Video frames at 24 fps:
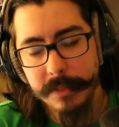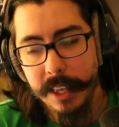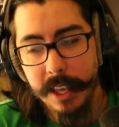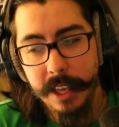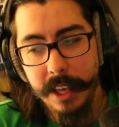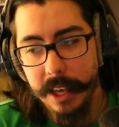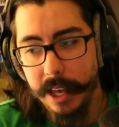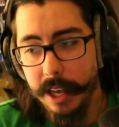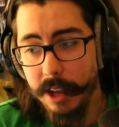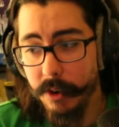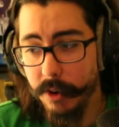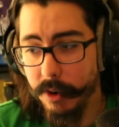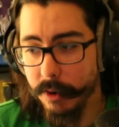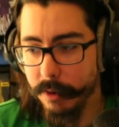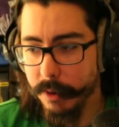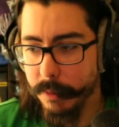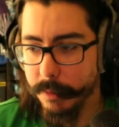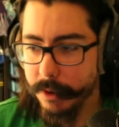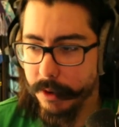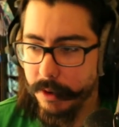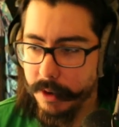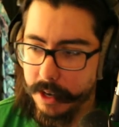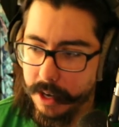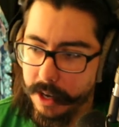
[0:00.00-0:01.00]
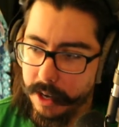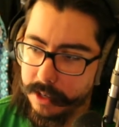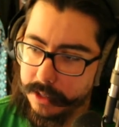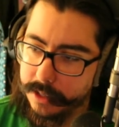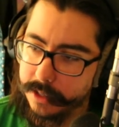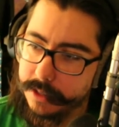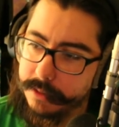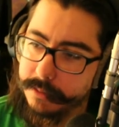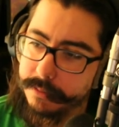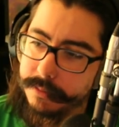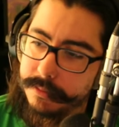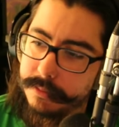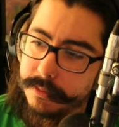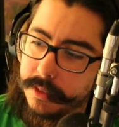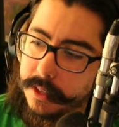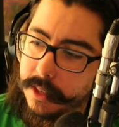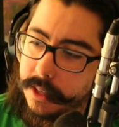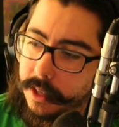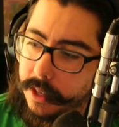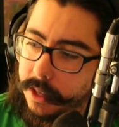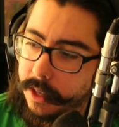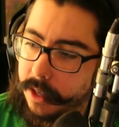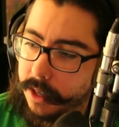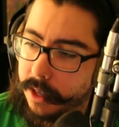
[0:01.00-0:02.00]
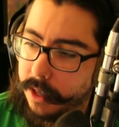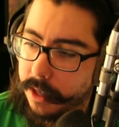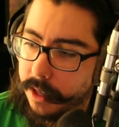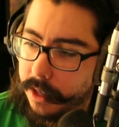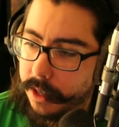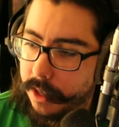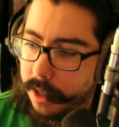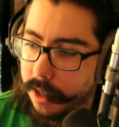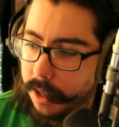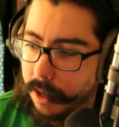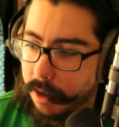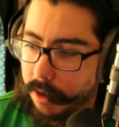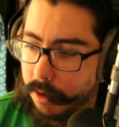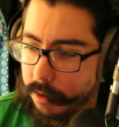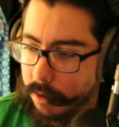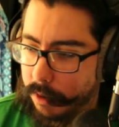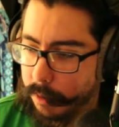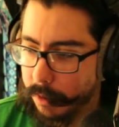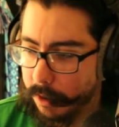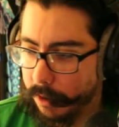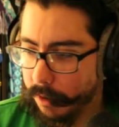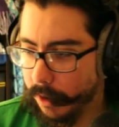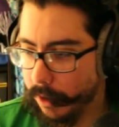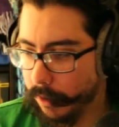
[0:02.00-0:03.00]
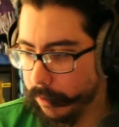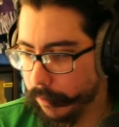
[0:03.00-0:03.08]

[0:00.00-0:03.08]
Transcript: I don't know where I'm going next. I don't know where I'm going.